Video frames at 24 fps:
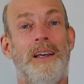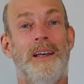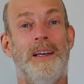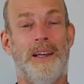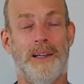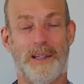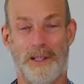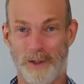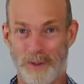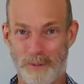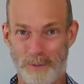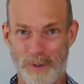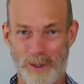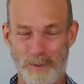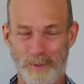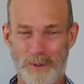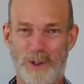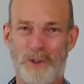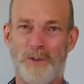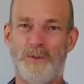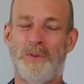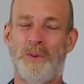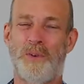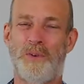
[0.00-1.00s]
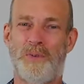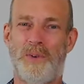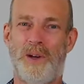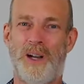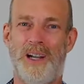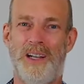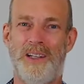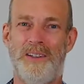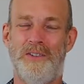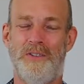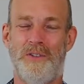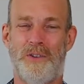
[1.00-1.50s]
Hello, my beautiful
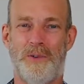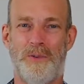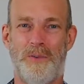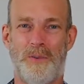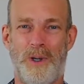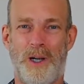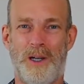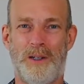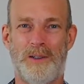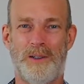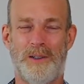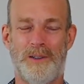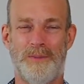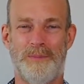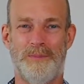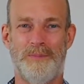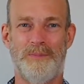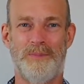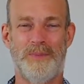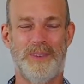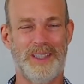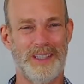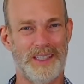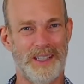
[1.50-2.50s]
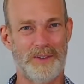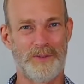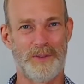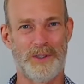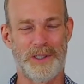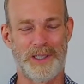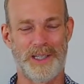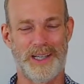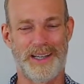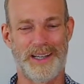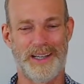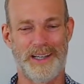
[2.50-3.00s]
friends, and welcome. Love
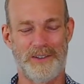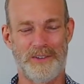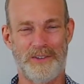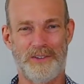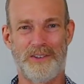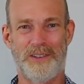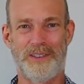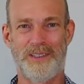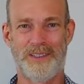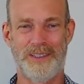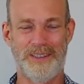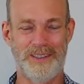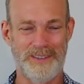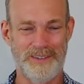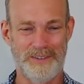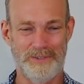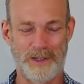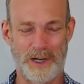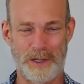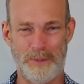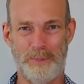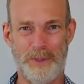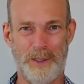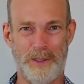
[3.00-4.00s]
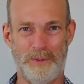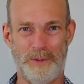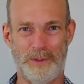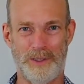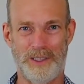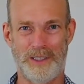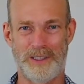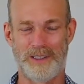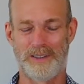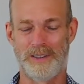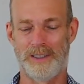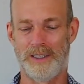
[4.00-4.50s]
you guys. Great being with
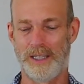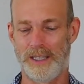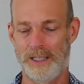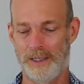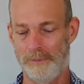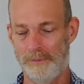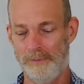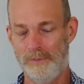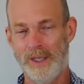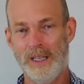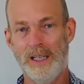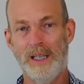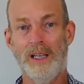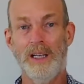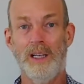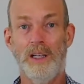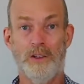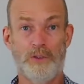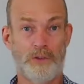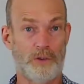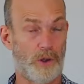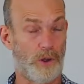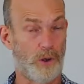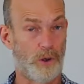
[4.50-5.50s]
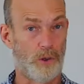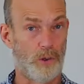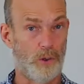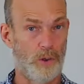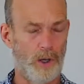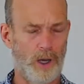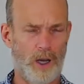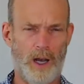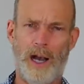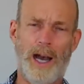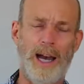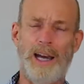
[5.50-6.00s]
you here today.
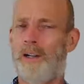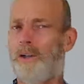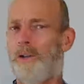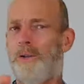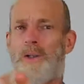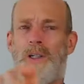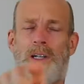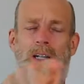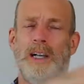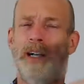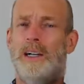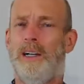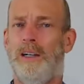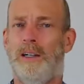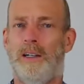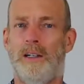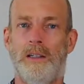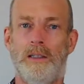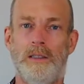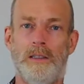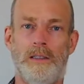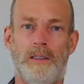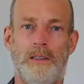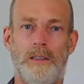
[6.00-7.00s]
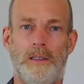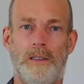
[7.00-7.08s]
So, I don't care.